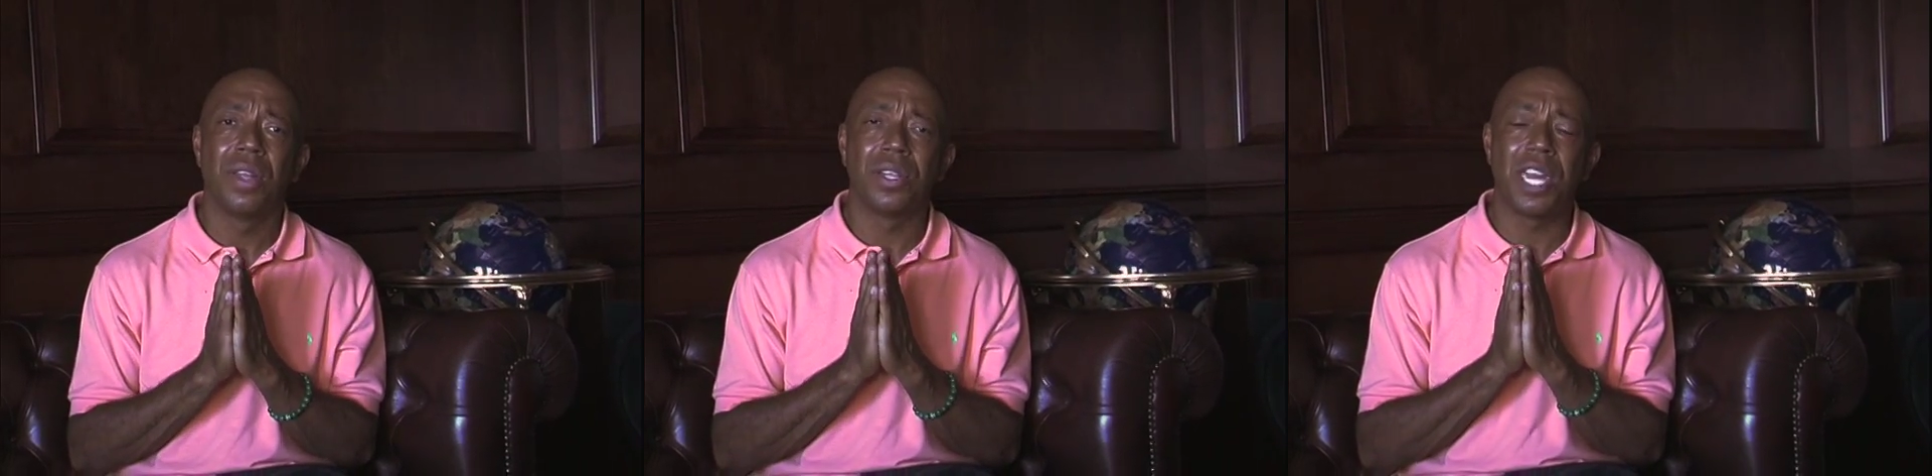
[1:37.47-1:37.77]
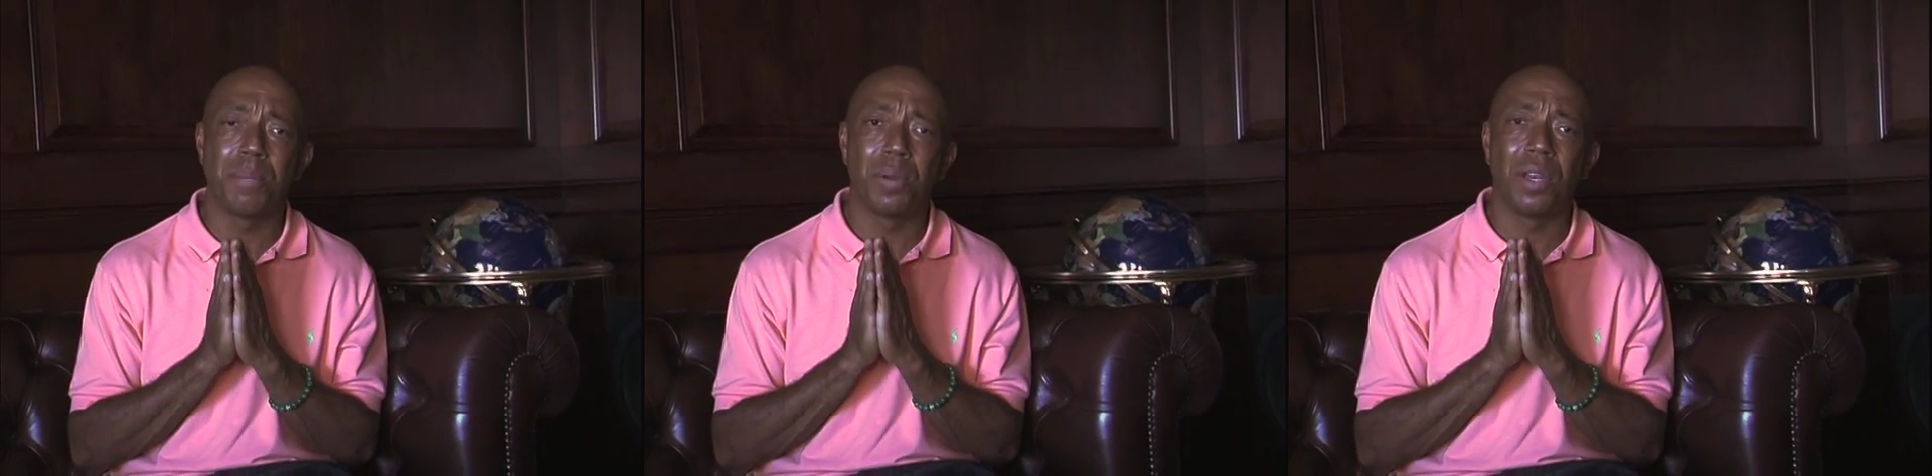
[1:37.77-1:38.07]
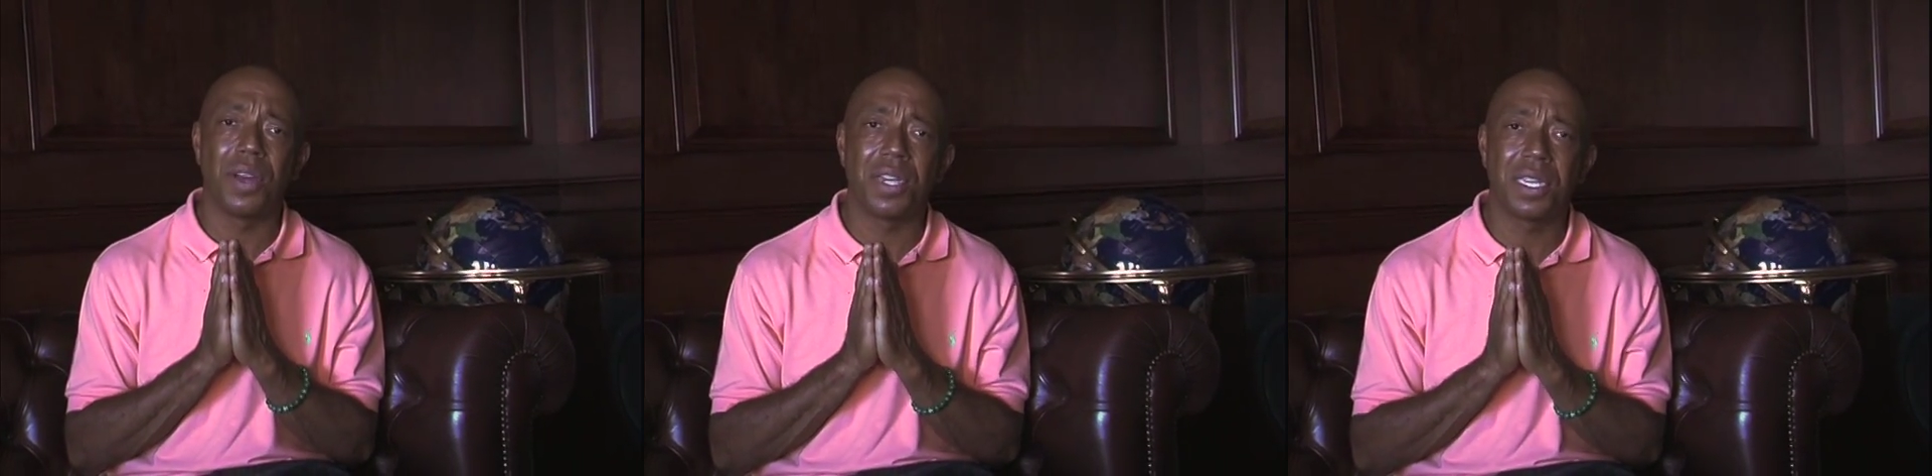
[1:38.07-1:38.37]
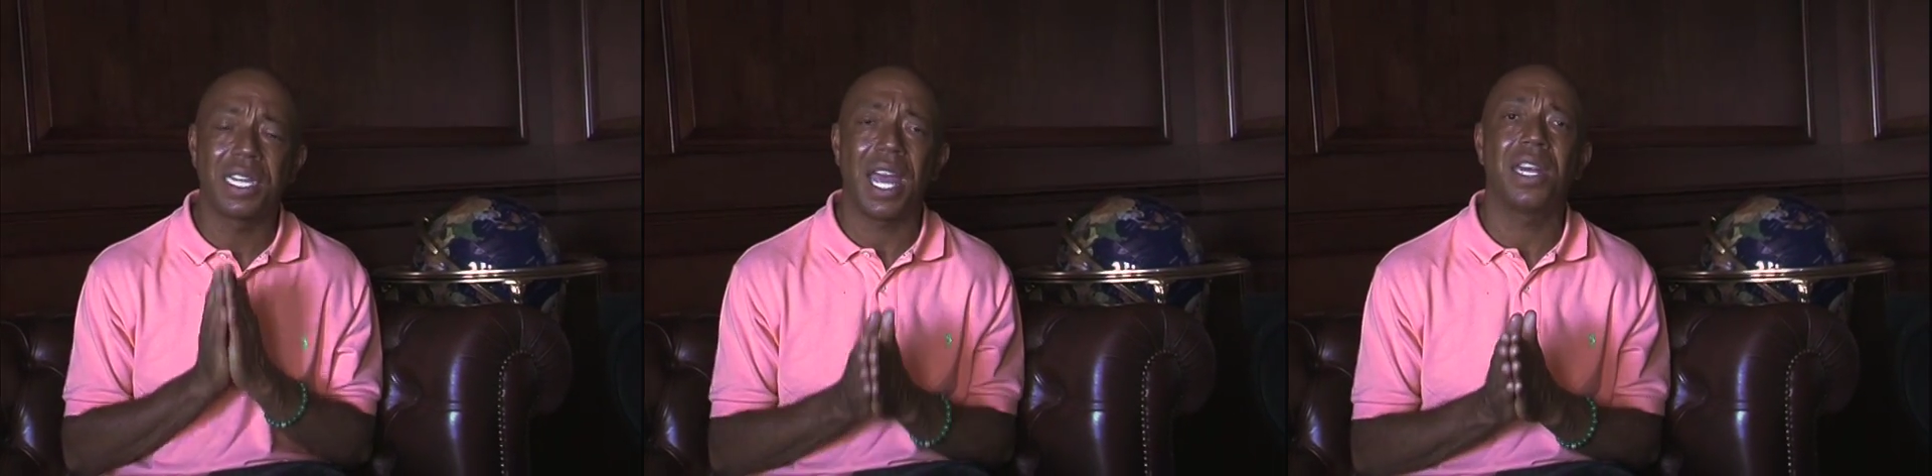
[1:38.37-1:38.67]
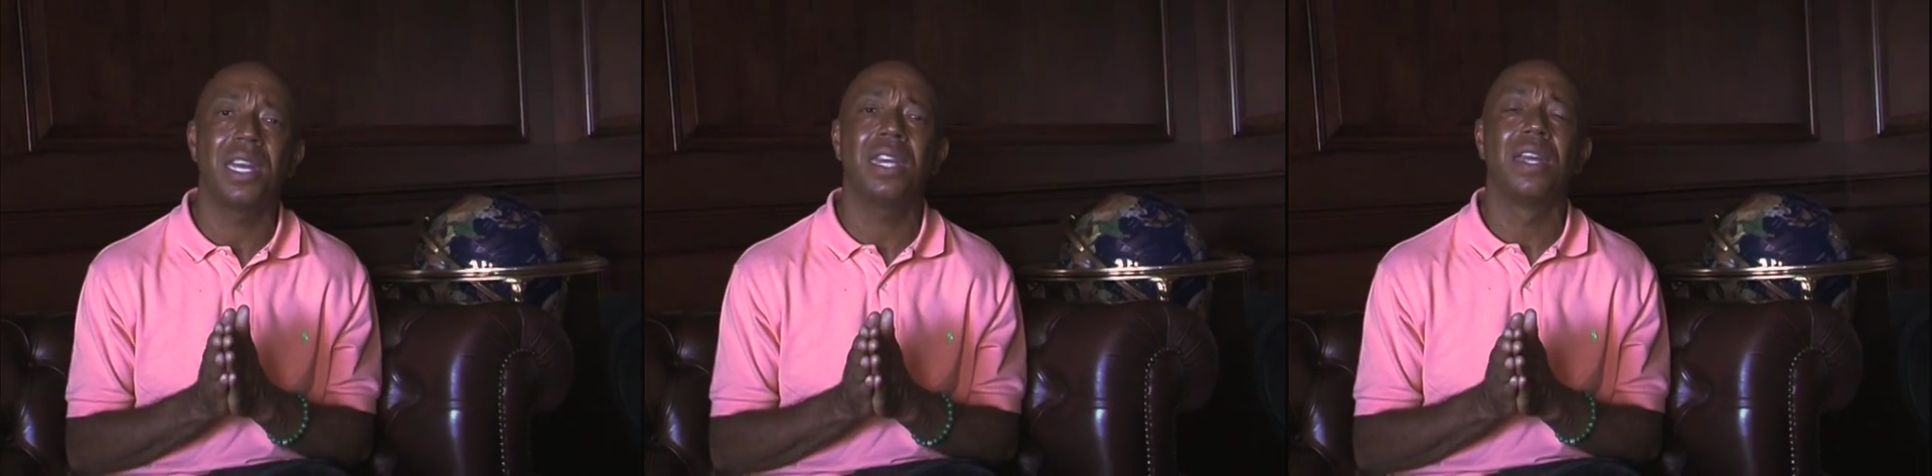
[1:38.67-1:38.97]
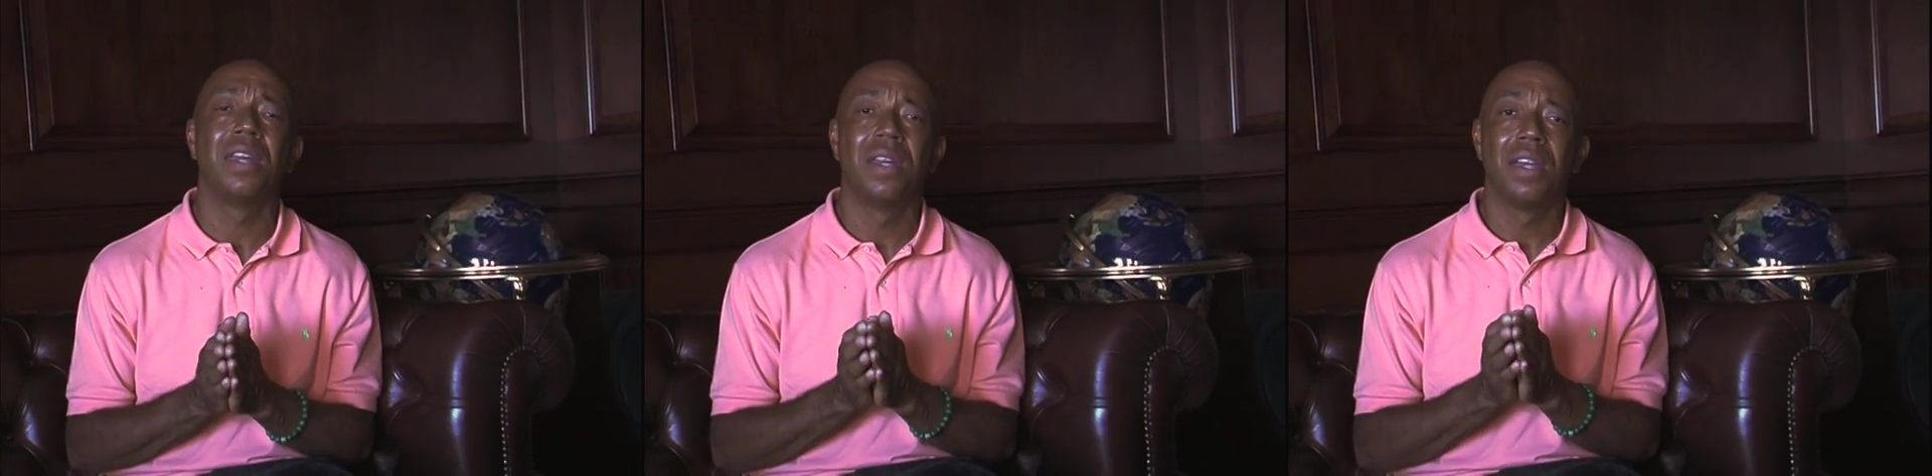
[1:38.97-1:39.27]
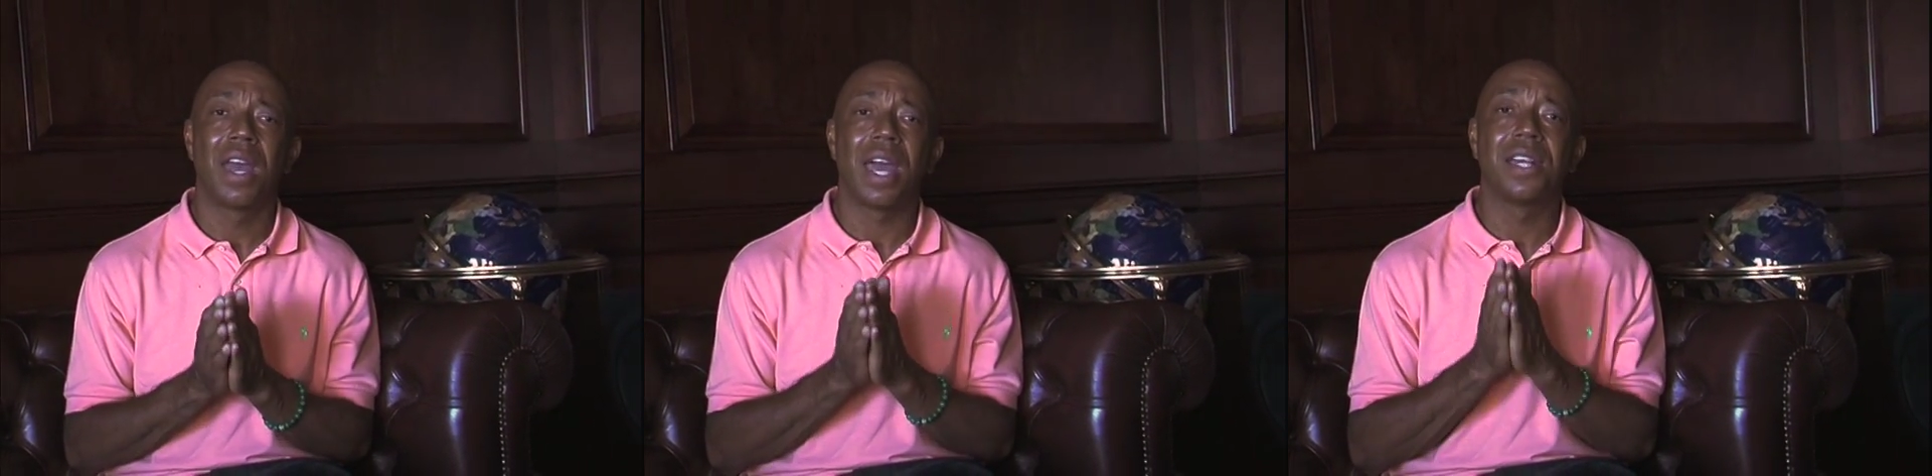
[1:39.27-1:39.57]
the Temple of Understanding
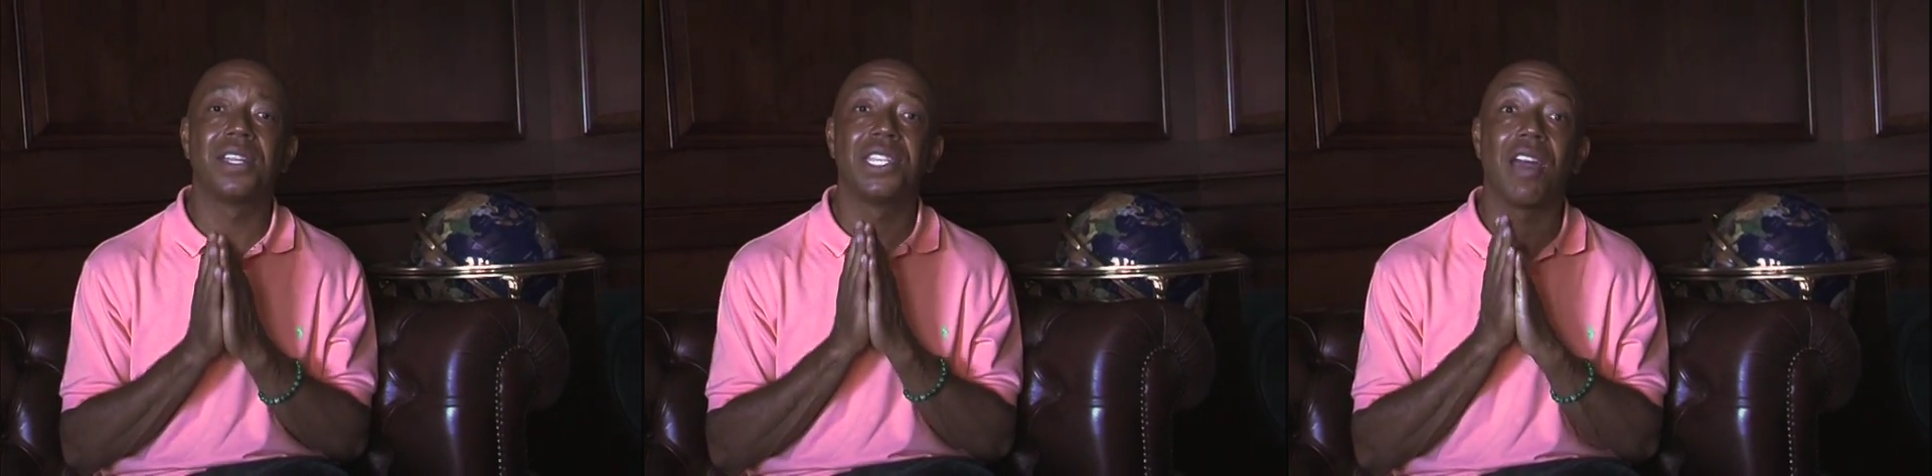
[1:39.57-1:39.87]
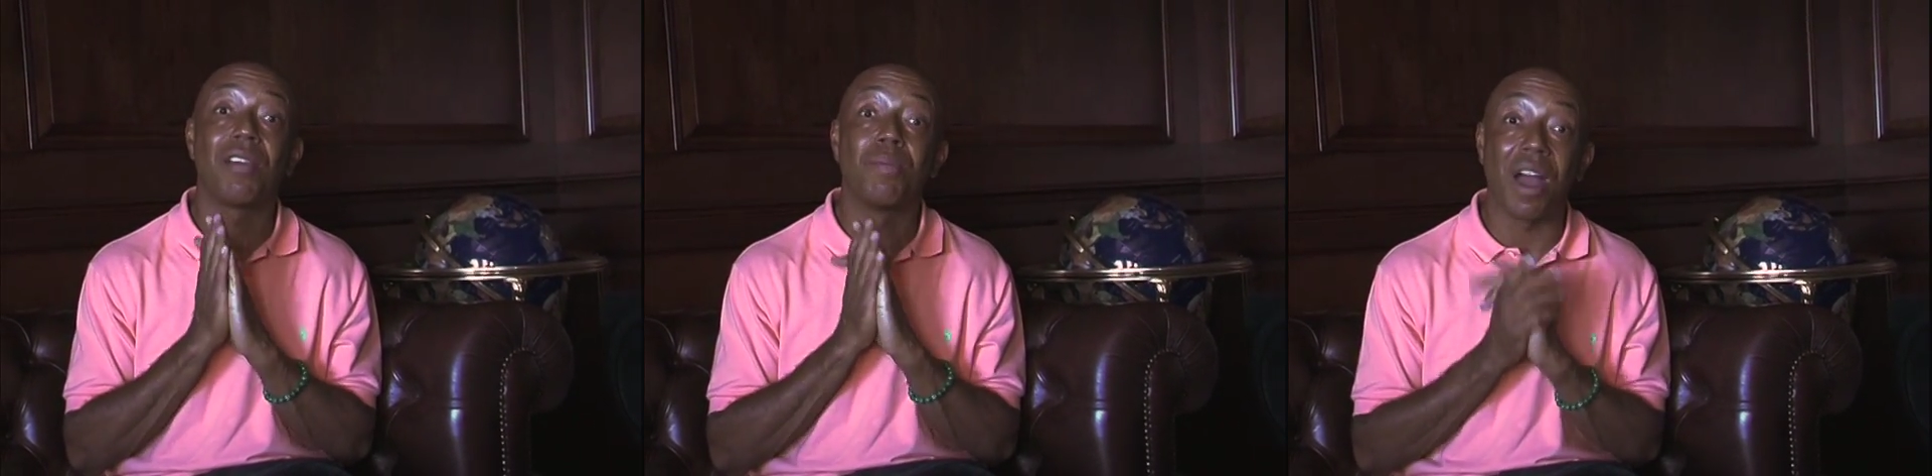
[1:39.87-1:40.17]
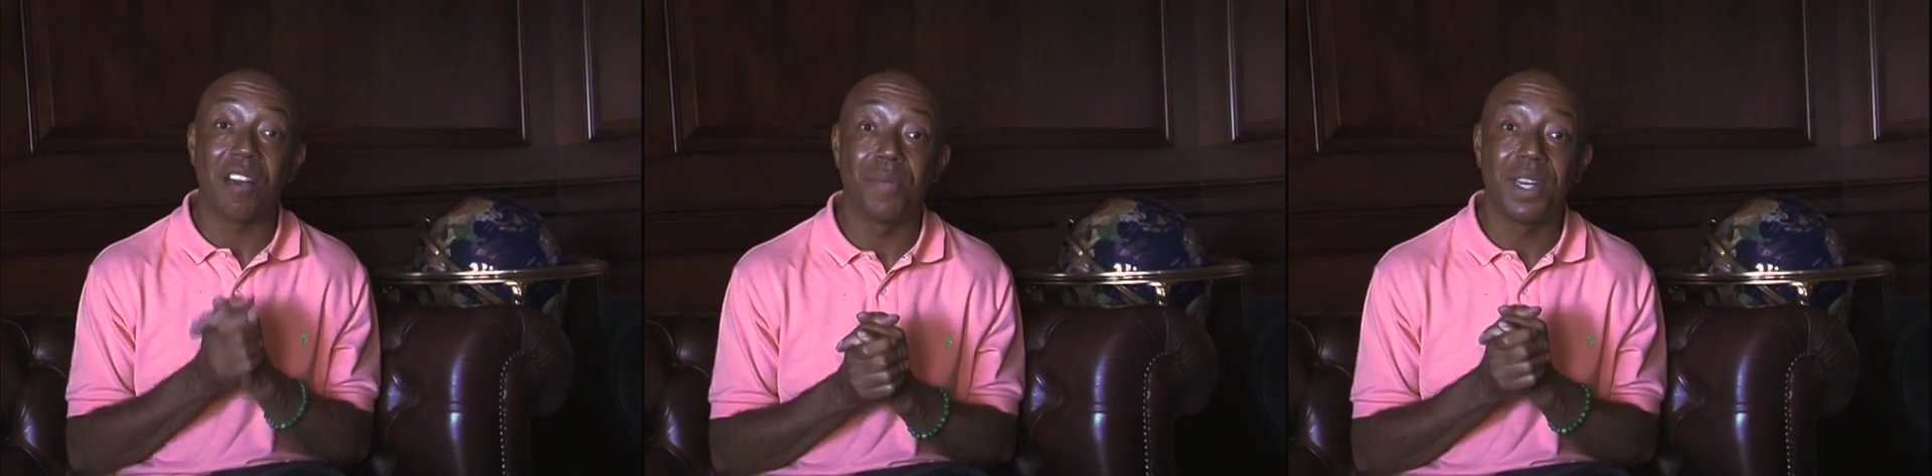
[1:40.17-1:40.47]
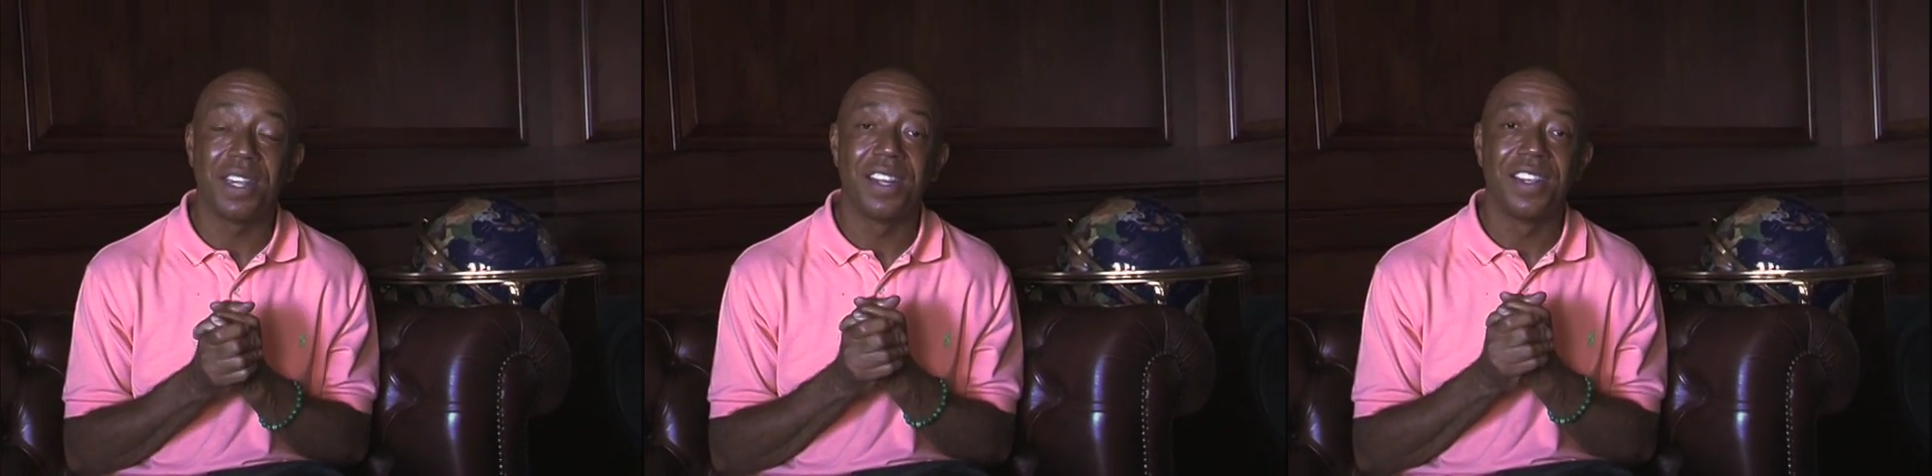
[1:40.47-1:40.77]
and to Sherry Brockman.